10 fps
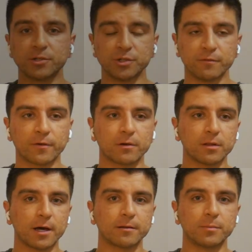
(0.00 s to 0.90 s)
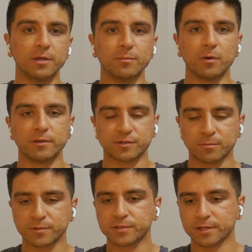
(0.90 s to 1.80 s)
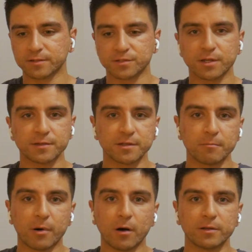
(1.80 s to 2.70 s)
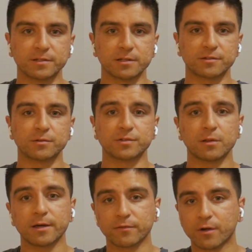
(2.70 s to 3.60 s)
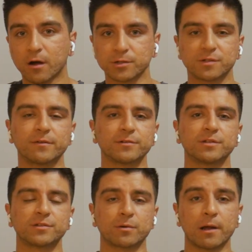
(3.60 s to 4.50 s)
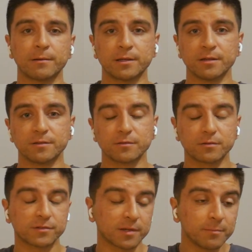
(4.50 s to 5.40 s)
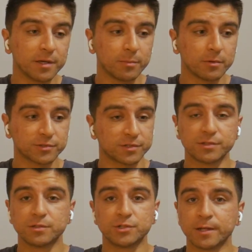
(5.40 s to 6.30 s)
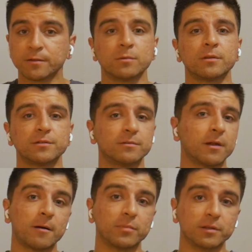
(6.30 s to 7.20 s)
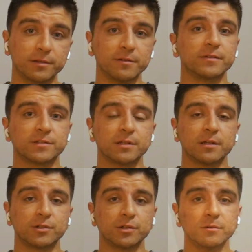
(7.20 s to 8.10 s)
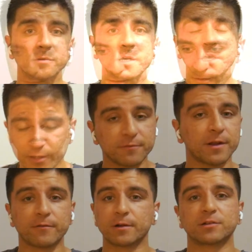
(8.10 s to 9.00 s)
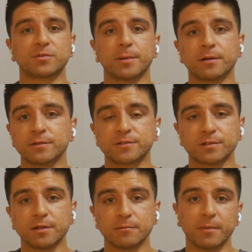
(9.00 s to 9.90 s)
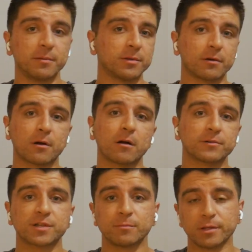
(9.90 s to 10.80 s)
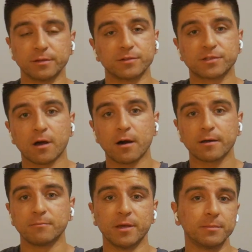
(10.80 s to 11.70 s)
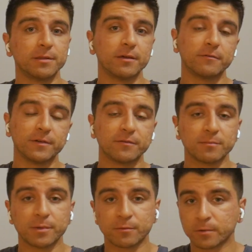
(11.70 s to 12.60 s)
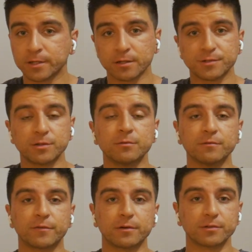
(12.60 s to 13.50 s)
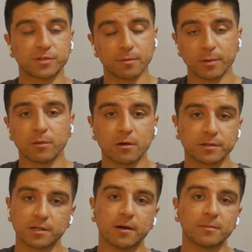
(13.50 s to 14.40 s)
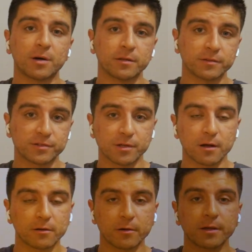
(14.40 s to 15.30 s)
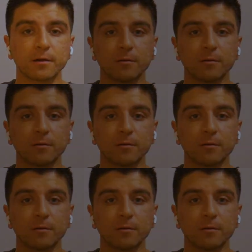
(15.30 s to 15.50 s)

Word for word: issue for a lot of people is almost like discussing politics. There's a lot of controversy surrounding it. Some people just genuinely do not believe it's an issue. They've never experienced it. Maybe their car is completely stock. Maybe they've even been running a tune for a super long time on the stock crank